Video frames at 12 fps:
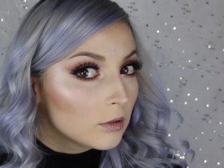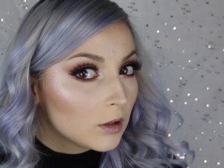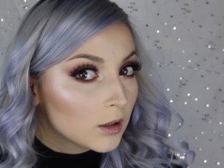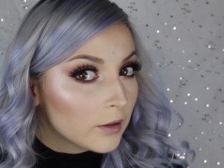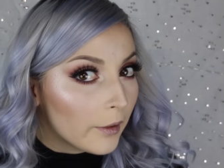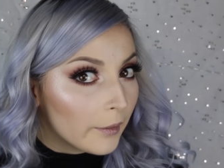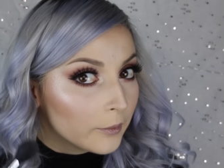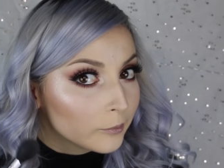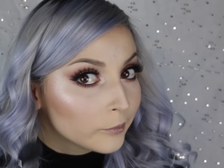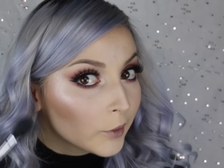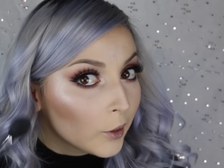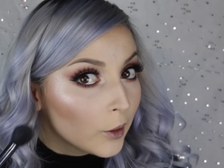Look at that.
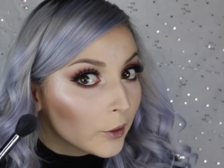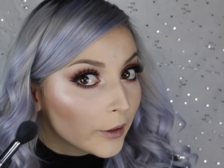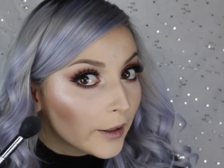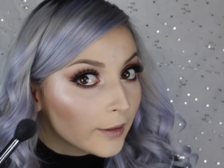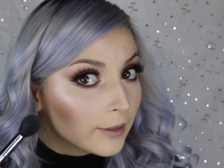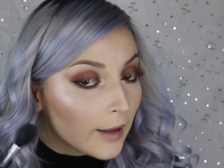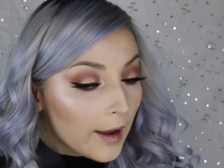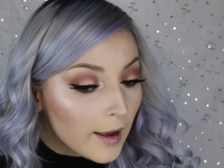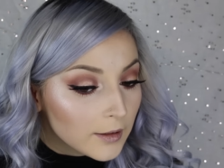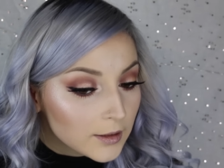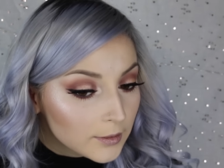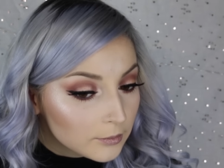Look at
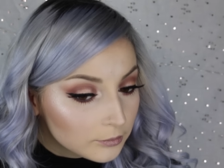that.